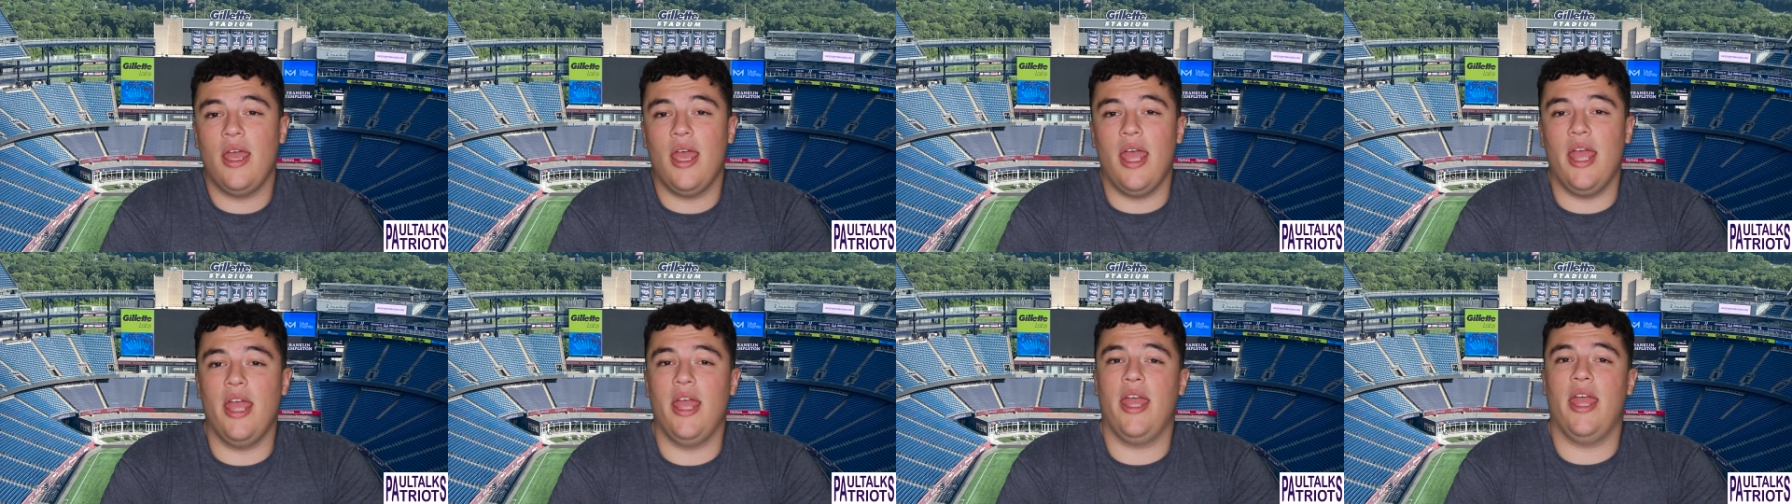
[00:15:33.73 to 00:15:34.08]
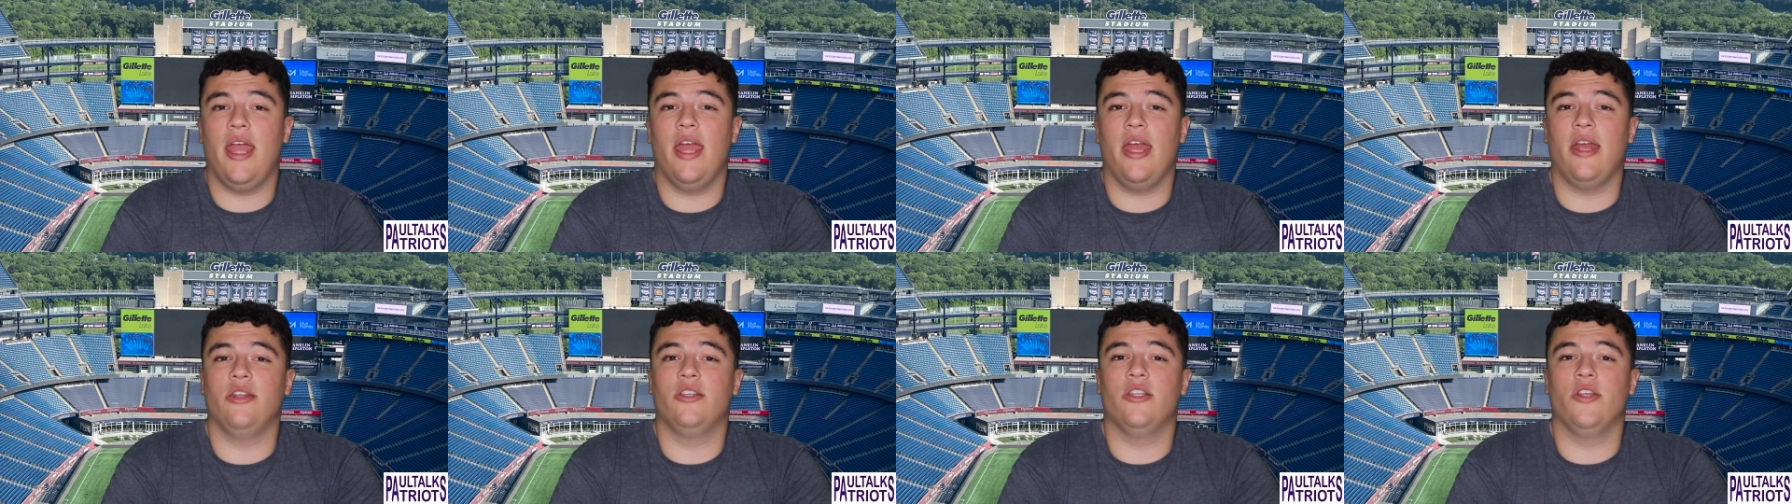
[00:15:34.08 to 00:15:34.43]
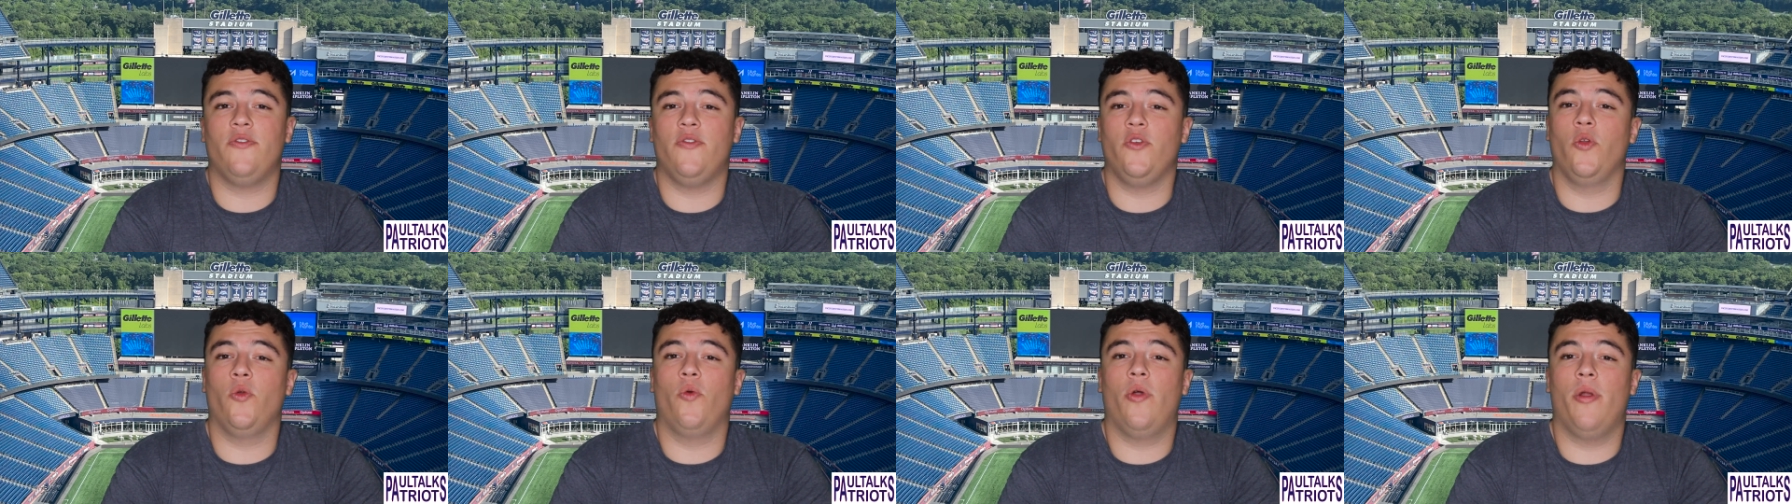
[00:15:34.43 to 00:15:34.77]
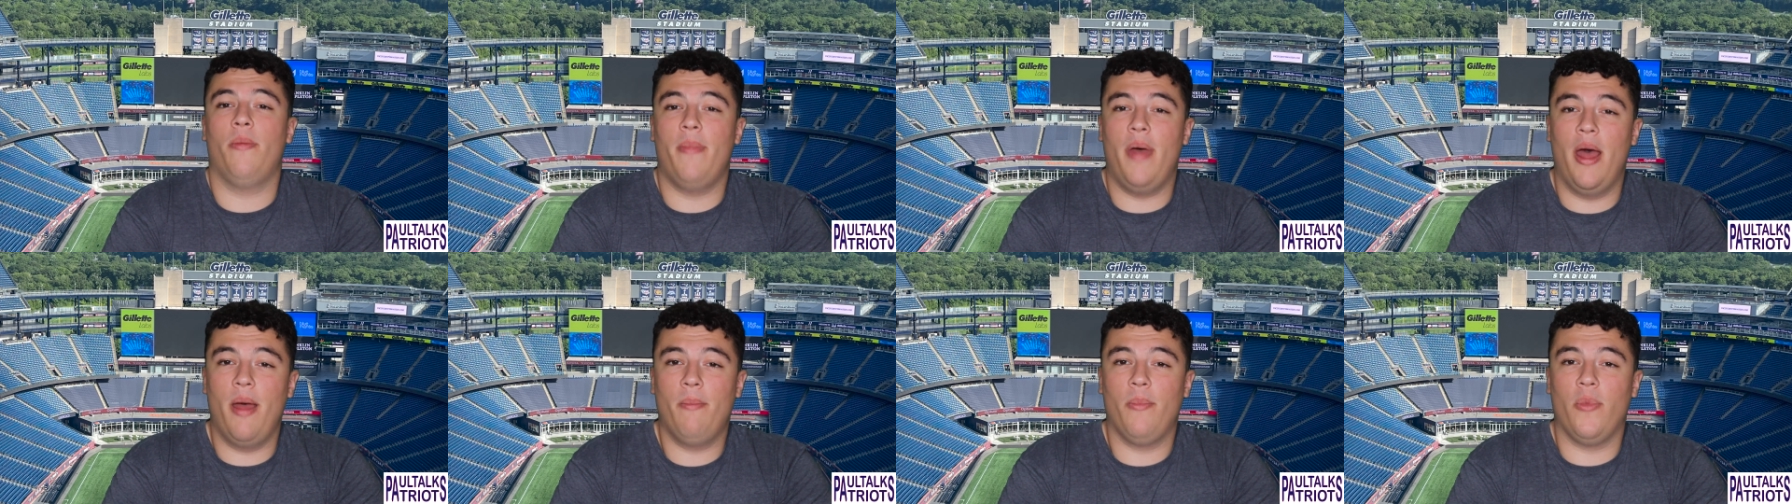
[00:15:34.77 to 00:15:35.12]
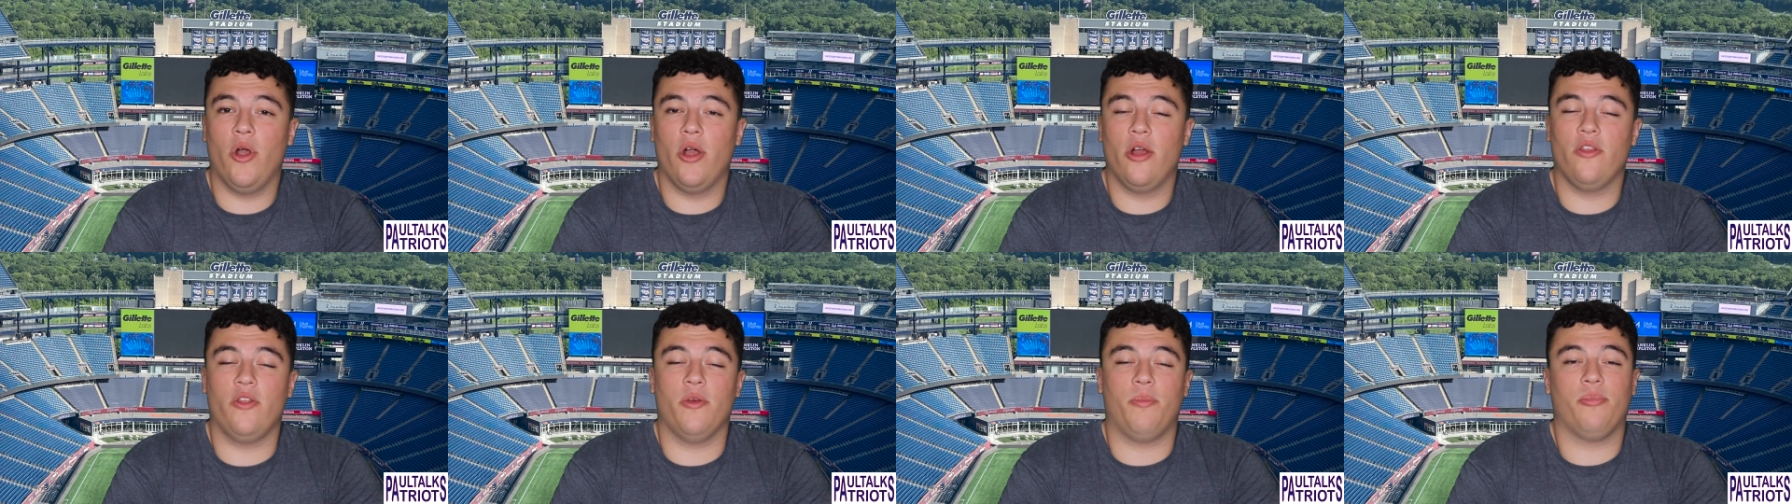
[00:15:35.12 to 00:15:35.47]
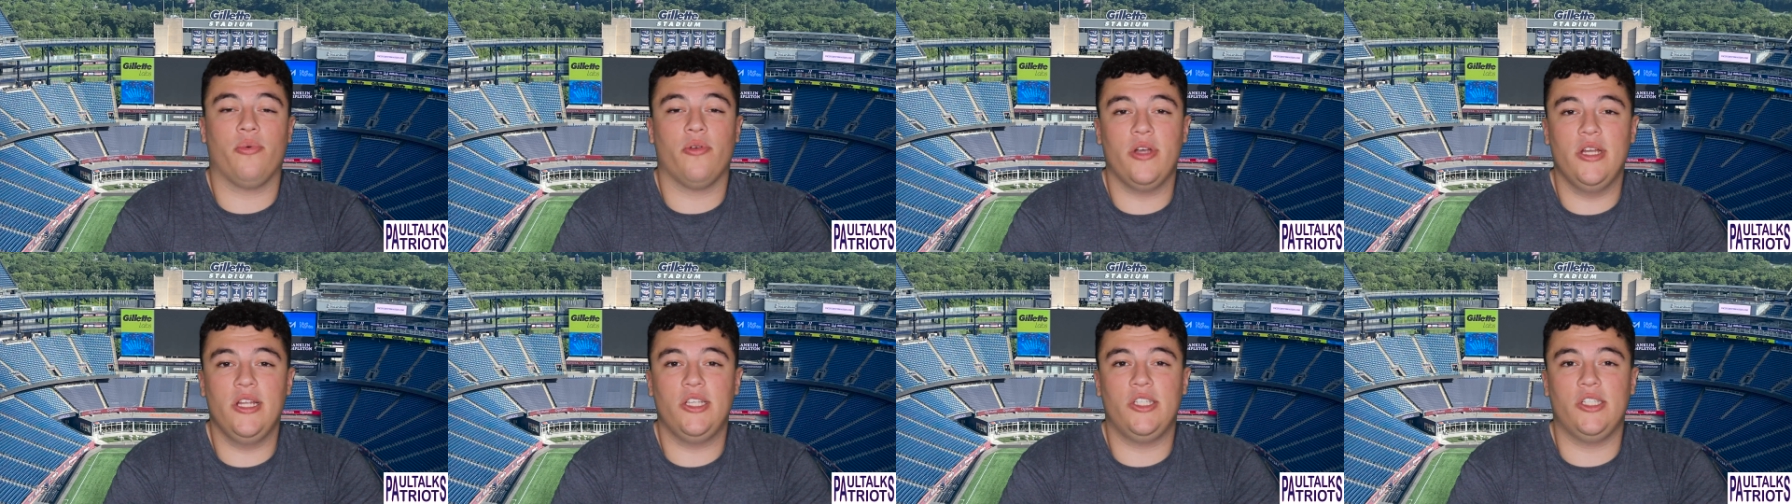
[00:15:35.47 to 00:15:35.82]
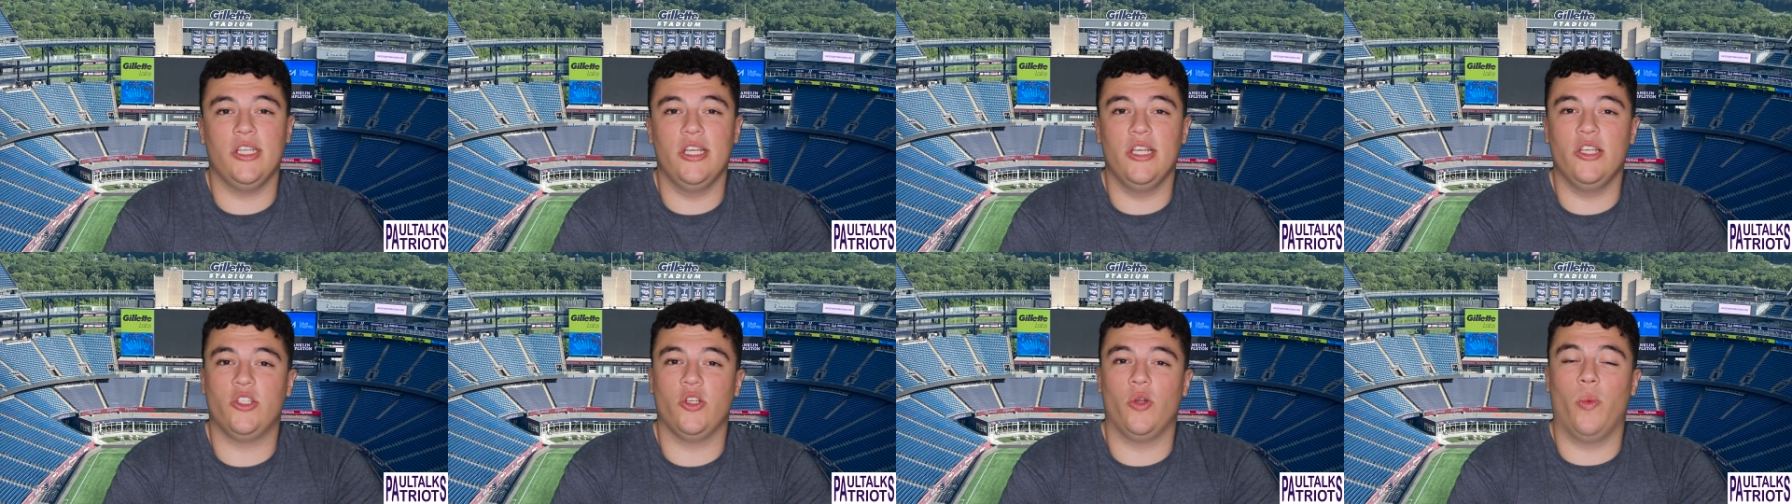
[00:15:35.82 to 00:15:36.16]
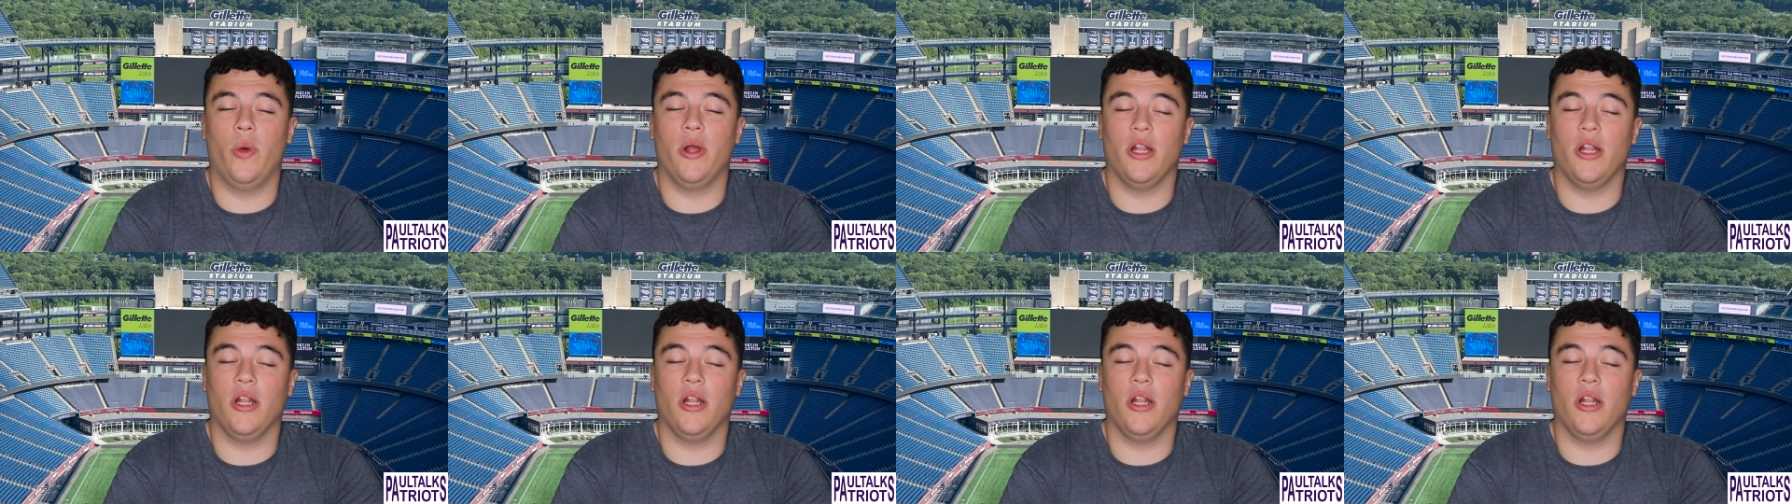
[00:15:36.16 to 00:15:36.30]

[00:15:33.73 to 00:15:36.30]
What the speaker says: And if you remember the preseason,